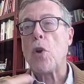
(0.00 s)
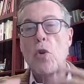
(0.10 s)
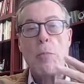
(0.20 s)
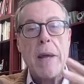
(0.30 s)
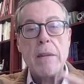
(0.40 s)

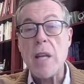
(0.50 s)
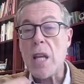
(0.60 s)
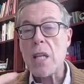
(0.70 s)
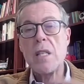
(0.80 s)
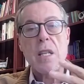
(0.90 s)
to
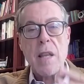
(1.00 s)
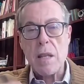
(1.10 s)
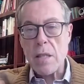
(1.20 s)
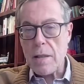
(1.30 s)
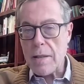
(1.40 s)
document the
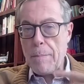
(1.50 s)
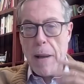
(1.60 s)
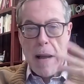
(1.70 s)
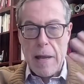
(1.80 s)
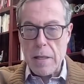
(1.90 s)
incidents
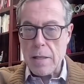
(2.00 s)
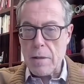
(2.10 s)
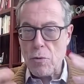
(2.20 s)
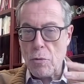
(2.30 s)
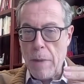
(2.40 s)
in the
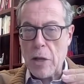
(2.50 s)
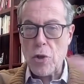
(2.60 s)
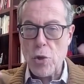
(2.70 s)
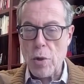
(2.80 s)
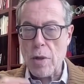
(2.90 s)
past
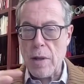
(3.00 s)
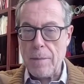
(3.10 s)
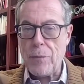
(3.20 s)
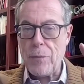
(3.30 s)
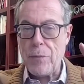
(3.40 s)
to make
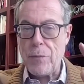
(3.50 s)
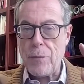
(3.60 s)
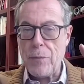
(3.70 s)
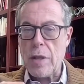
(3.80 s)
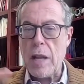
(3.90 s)
sure that
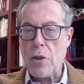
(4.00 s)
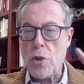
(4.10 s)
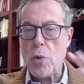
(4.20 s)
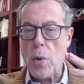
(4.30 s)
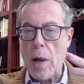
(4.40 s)

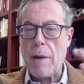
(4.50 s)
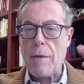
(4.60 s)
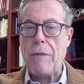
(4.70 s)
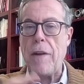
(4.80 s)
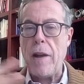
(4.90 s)
then
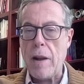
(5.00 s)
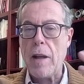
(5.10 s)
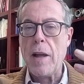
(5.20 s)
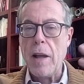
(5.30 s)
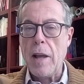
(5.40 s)
you are
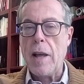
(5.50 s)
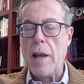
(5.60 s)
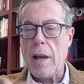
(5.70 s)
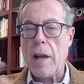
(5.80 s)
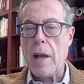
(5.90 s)
fair
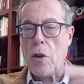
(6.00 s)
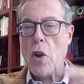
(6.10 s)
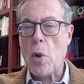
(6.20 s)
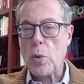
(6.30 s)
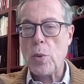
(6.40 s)

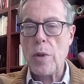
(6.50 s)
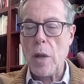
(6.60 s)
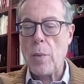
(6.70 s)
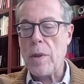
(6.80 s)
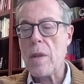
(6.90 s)
on
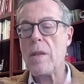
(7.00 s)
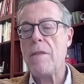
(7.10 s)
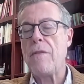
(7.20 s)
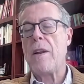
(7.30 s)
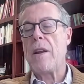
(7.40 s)
how to deal
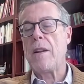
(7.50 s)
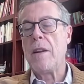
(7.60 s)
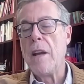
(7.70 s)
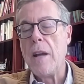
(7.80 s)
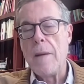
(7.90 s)
with the
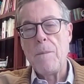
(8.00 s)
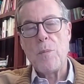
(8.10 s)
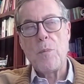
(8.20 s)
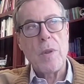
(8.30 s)
different